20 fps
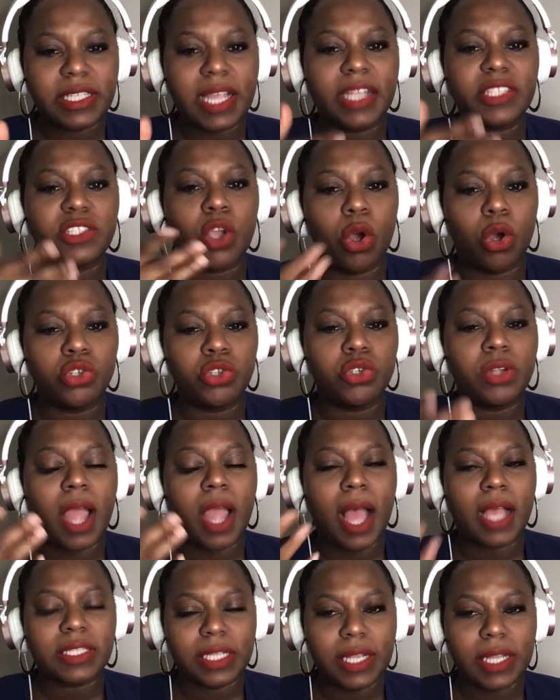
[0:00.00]
I told you
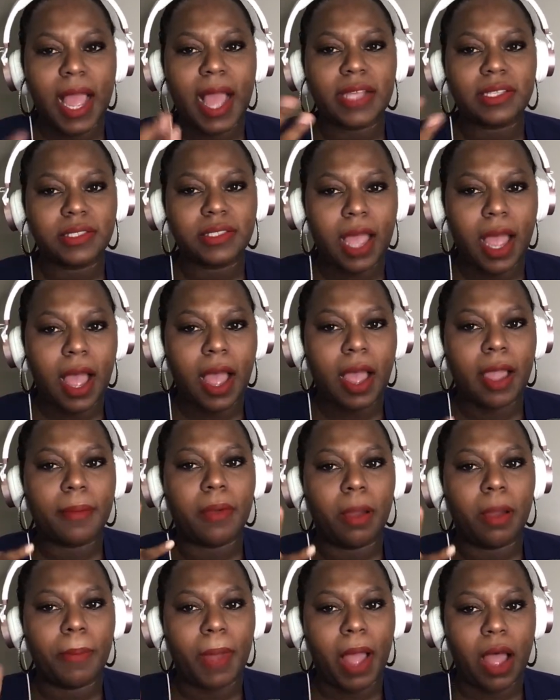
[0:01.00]
guys the last time
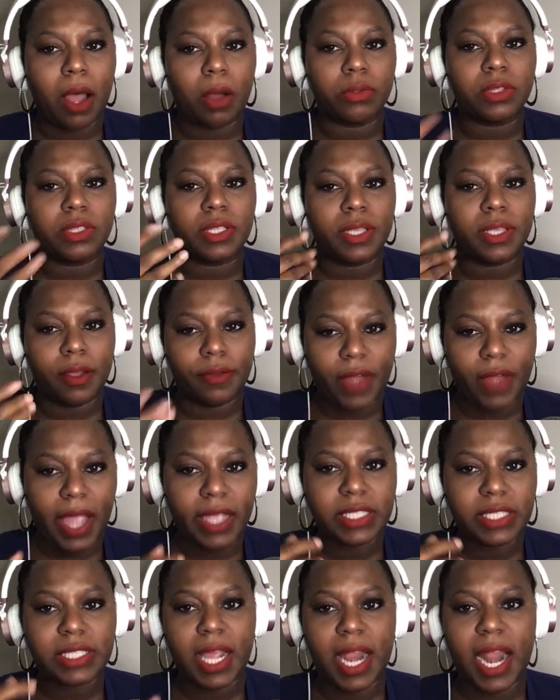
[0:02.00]
about the
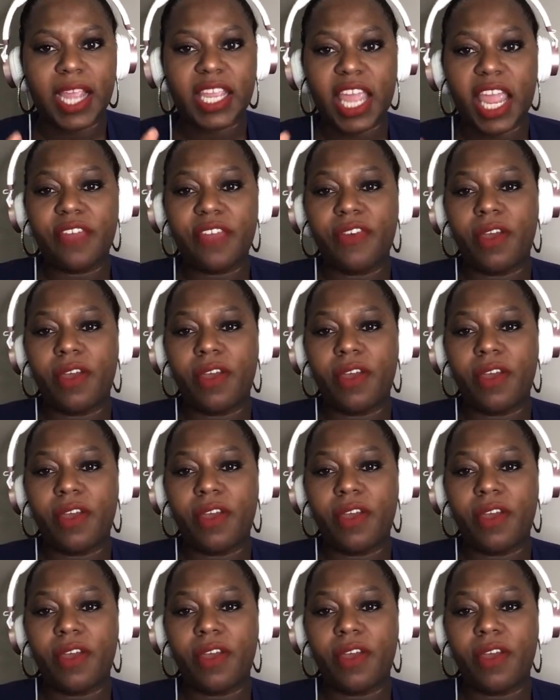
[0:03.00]
advice that I gave